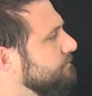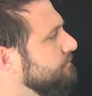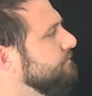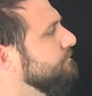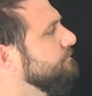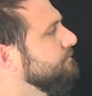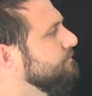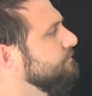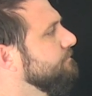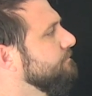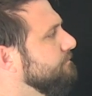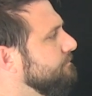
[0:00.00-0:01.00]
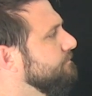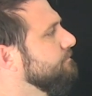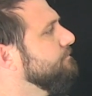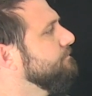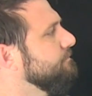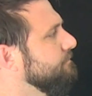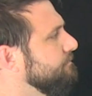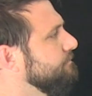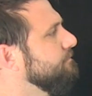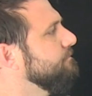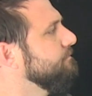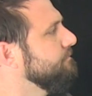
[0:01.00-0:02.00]

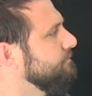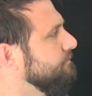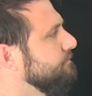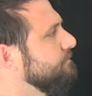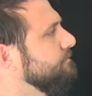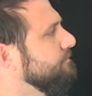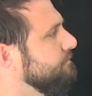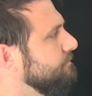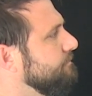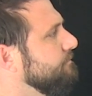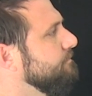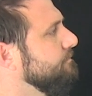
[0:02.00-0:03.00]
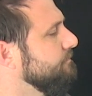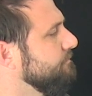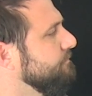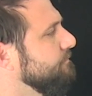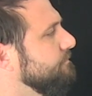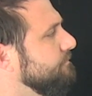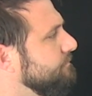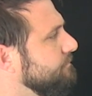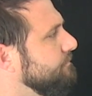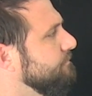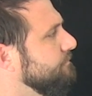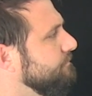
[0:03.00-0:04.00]

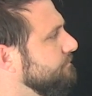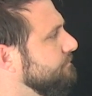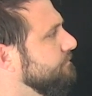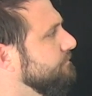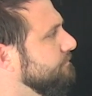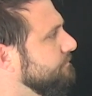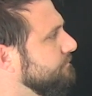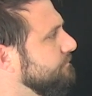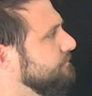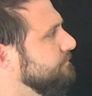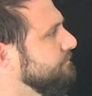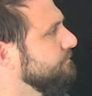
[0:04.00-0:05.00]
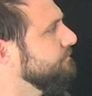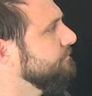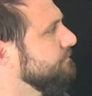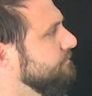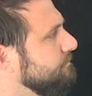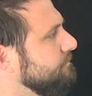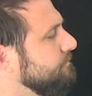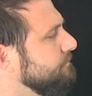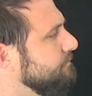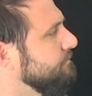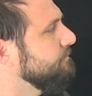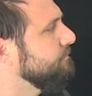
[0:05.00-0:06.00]

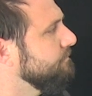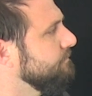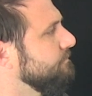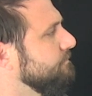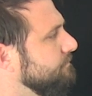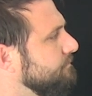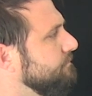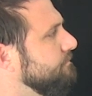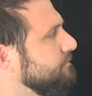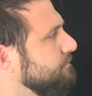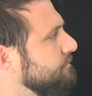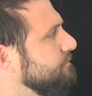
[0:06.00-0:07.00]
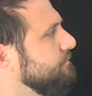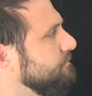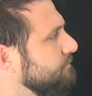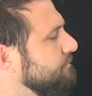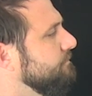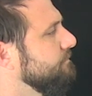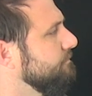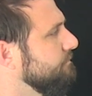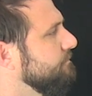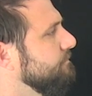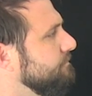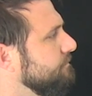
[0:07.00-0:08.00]
No words are spoken by the person on screen.